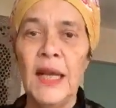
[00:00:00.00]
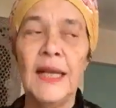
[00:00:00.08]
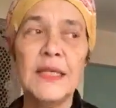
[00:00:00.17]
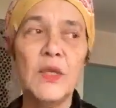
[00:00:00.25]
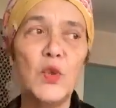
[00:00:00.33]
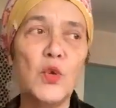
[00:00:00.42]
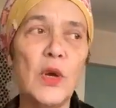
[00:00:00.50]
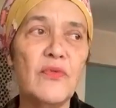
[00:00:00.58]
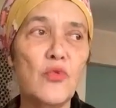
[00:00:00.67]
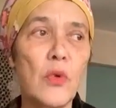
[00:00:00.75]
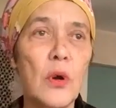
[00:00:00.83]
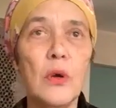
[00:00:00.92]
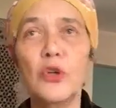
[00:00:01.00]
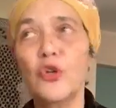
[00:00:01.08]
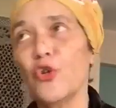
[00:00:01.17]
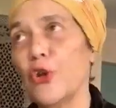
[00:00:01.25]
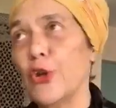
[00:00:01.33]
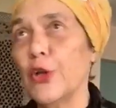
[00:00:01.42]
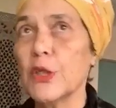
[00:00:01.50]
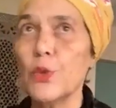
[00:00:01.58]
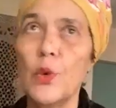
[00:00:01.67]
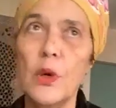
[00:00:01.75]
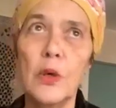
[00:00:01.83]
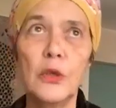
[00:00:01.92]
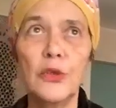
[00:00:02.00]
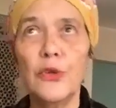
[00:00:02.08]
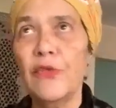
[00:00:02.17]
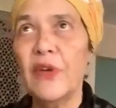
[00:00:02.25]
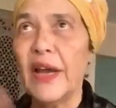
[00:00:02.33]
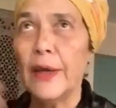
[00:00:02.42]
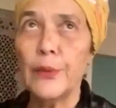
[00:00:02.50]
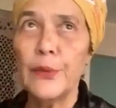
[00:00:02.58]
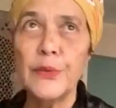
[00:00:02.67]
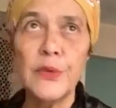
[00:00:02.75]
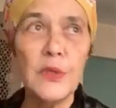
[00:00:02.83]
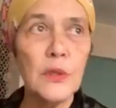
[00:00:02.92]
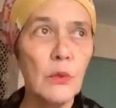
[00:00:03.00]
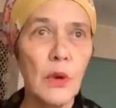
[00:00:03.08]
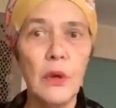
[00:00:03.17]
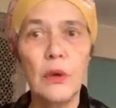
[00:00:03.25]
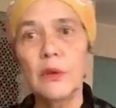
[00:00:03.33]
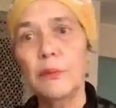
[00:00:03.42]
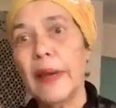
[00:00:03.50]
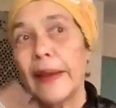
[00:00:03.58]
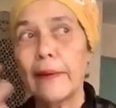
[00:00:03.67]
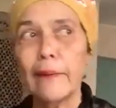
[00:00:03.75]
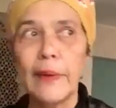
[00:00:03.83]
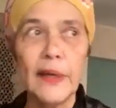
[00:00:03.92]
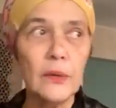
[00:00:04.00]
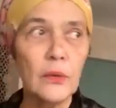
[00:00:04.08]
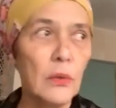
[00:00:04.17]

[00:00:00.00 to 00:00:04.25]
And so you have war on drugs, war on the virus, war on migrant,